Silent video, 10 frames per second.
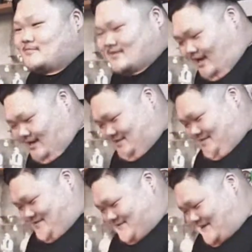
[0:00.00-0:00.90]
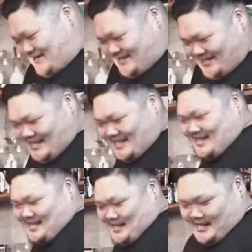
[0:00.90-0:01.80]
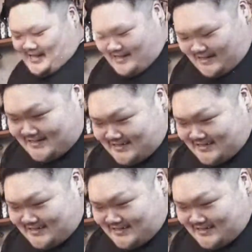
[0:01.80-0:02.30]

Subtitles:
Weight threshold, you have to be at least